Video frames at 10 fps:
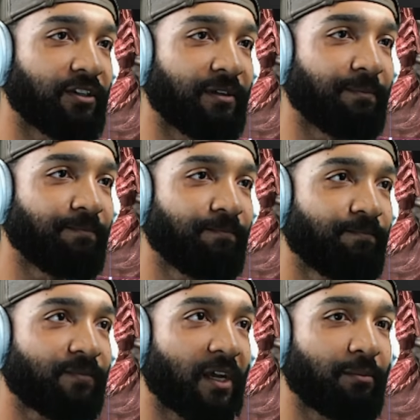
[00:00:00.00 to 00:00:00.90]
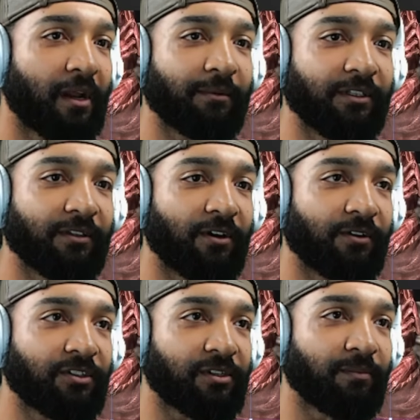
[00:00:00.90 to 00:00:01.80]
him. I'll probably
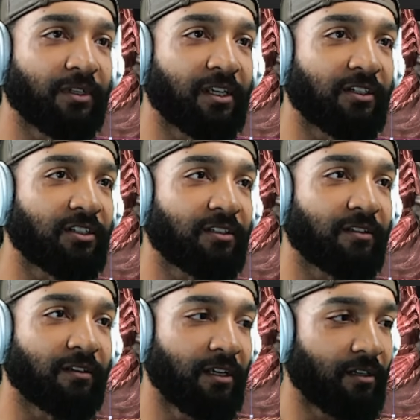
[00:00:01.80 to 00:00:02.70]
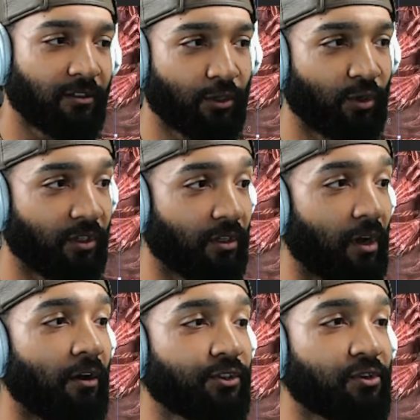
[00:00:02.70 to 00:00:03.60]
enlarge him and just
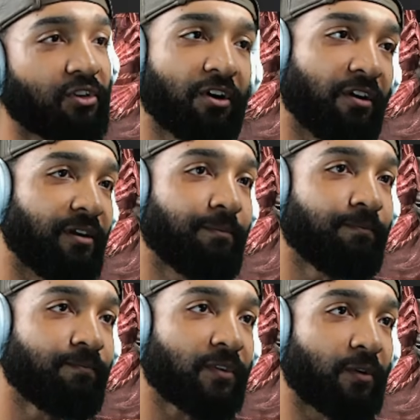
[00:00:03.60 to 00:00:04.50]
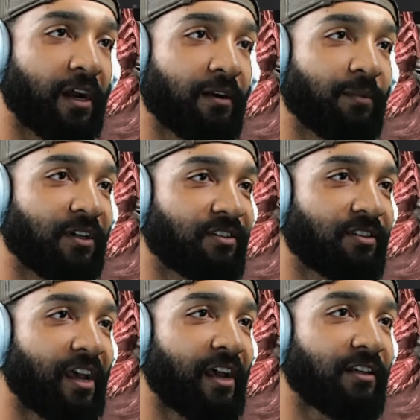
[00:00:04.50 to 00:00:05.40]
also turn him, right? Because
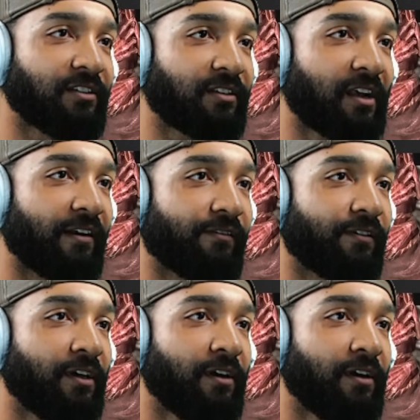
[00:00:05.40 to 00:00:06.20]
his hand is kind of,